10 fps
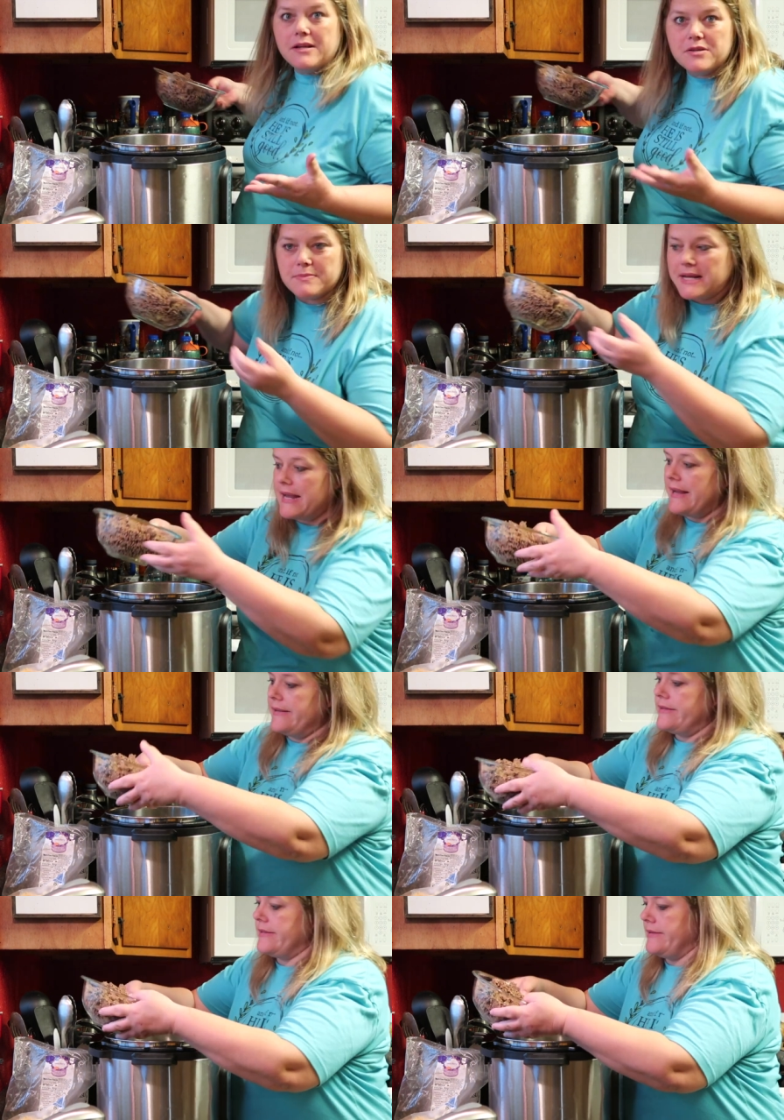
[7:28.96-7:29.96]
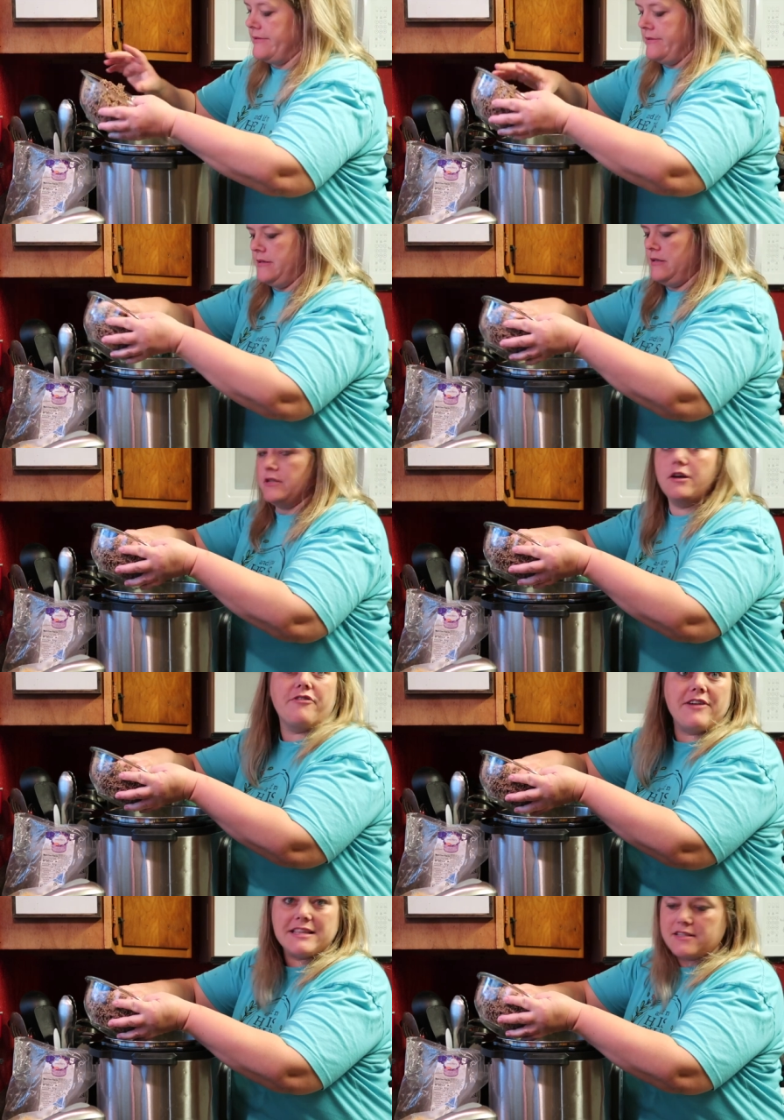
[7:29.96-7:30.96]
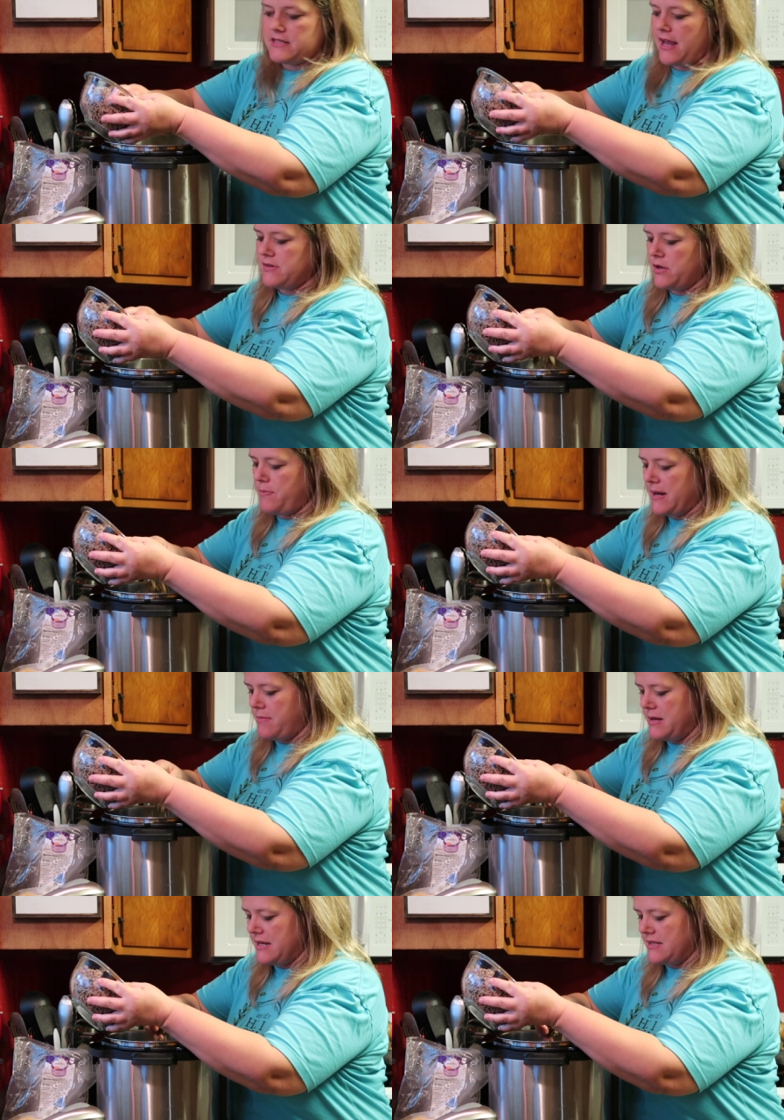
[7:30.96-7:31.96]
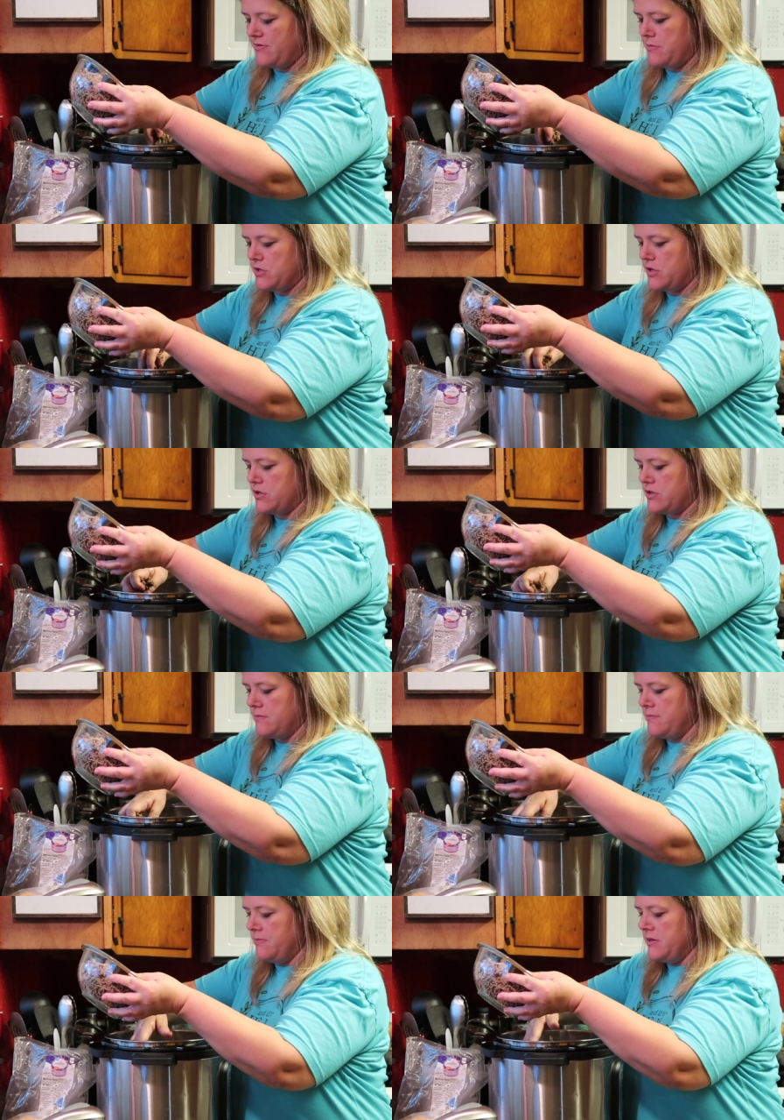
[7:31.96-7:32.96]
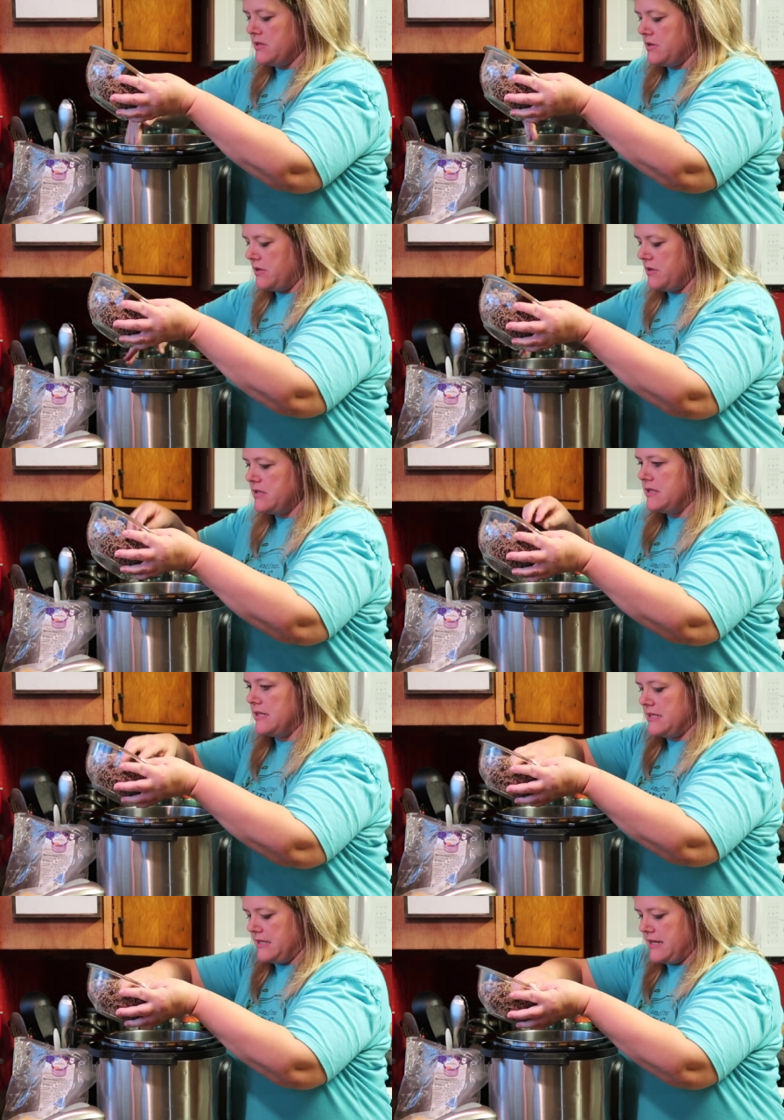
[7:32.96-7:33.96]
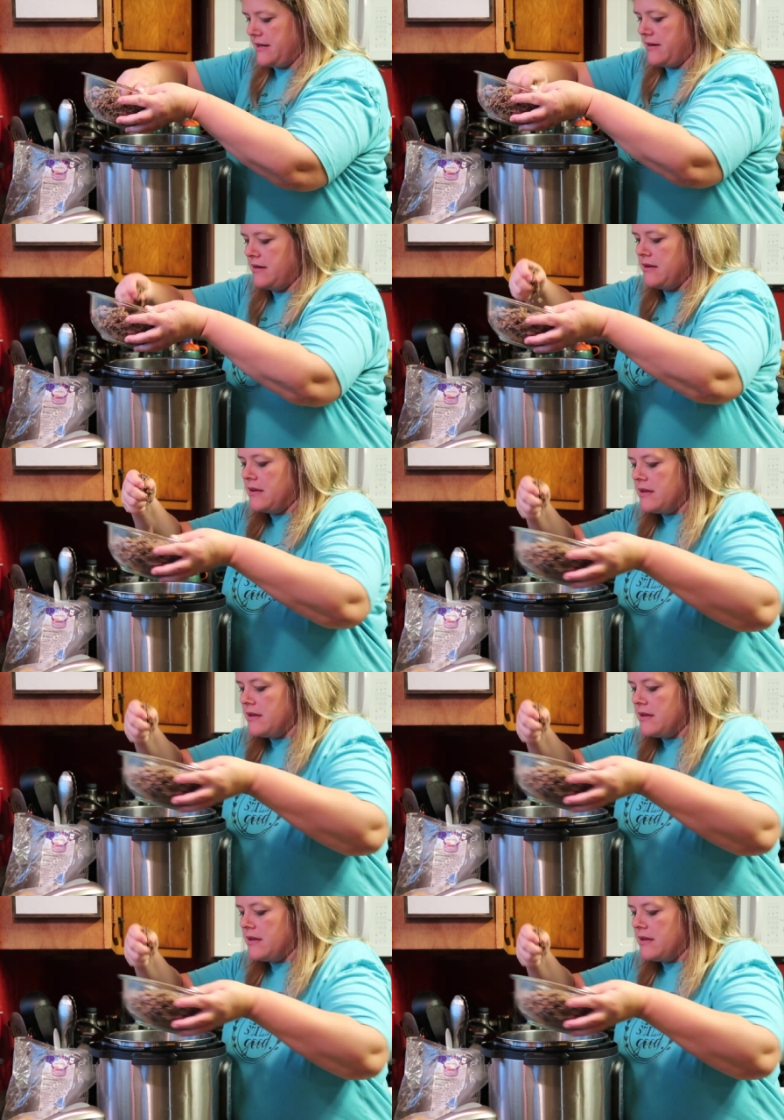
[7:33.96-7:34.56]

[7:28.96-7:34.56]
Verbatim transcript: gonna use my hands to go fast because I have to go pick up my kids from church. So here's this layer.